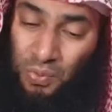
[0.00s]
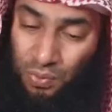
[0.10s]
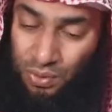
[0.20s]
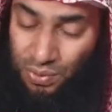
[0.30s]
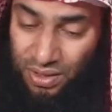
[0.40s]

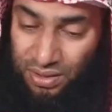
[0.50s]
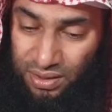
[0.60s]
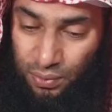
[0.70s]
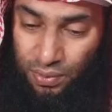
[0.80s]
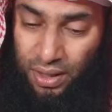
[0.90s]
When you read in
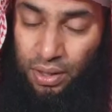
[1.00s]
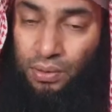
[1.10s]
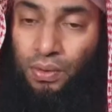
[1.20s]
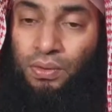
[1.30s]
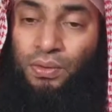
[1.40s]
the
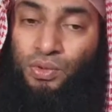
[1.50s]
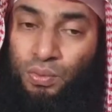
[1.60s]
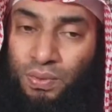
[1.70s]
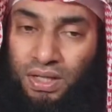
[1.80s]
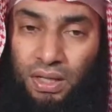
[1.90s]
Quran, all those
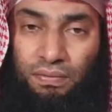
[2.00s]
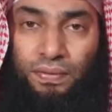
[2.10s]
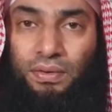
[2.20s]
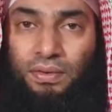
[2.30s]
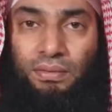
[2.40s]
who
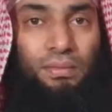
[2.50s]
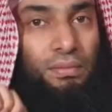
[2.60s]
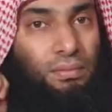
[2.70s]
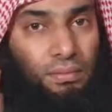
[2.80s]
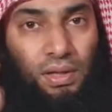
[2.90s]
believe,
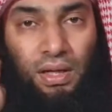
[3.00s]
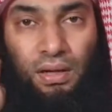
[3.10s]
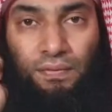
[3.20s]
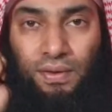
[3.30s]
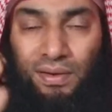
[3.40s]
be
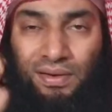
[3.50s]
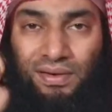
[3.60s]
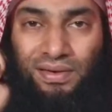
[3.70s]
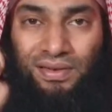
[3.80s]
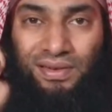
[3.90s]
careful.
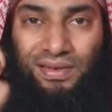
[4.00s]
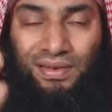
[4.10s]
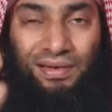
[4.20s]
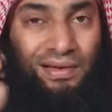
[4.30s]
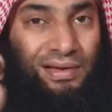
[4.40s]

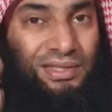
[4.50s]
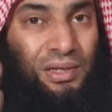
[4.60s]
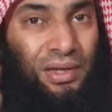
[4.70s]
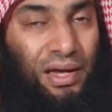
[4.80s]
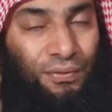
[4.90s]

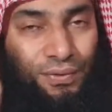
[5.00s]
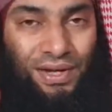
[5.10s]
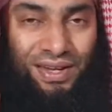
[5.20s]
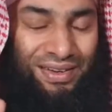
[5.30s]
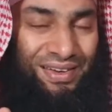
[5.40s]
Listen
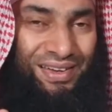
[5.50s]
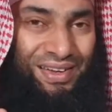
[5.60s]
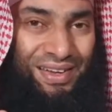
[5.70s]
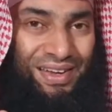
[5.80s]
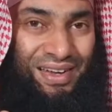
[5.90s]
carefully.
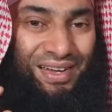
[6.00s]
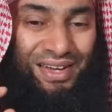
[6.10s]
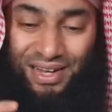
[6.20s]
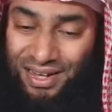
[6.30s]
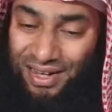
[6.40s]

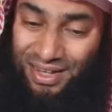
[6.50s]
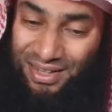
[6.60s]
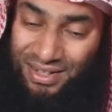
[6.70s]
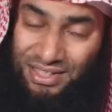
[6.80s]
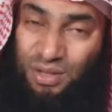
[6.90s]

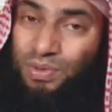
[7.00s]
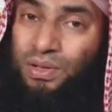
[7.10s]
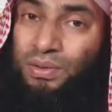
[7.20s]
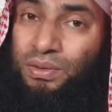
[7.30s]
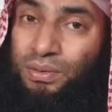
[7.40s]
There is
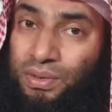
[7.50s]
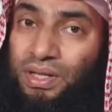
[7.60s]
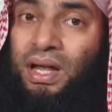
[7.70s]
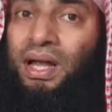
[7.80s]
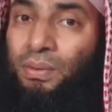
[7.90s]
something
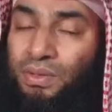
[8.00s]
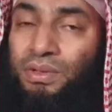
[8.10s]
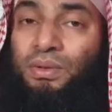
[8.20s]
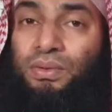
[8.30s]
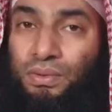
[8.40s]
good, Allah will
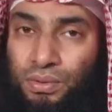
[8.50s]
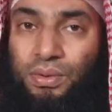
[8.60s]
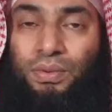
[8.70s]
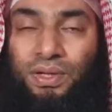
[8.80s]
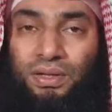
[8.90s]
tell you to
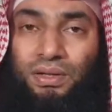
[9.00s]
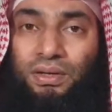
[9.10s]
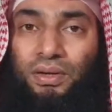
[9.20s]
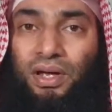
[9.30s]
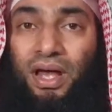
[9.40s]
do it.
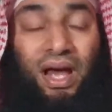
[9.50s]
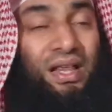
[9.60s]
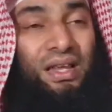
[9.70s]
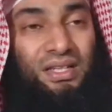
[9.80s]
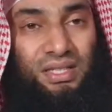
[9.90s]

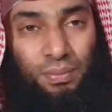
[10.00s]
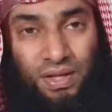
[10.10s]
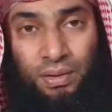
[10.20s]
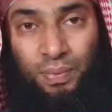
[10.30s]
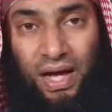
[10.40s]
And there is
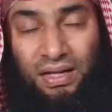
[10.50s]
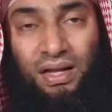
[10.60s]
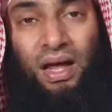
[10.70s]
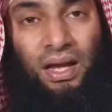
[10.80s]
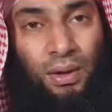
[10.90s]
something
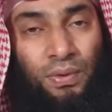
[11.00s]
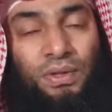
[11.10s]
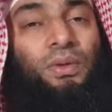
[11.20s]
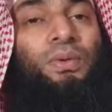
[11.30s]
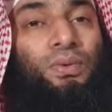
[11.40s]
bad, Allah will
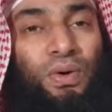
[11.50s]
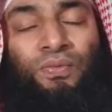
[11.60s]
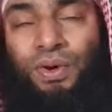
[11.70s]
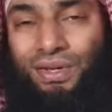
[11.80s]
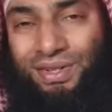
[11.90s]
tell you to
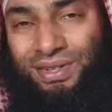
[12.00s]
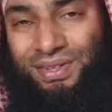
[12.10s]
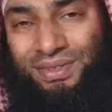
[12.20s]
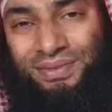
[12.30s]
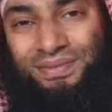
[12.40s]
avoid it.
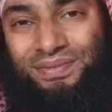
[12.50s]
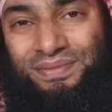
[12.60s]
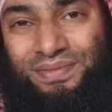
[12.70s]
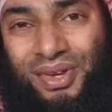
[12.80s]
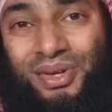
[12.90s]

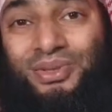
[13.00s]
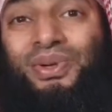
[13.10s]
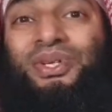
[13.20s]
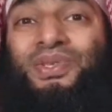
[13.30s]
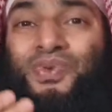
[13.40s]

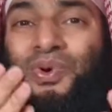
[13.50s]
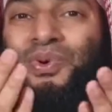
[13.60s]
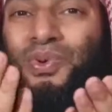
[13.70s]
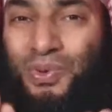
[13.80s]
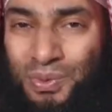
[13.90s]
So it is for
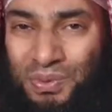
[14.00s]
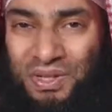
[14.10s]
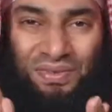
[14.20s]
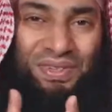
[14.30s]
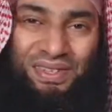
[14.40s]
your
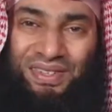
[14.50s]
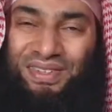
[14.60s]
benefit.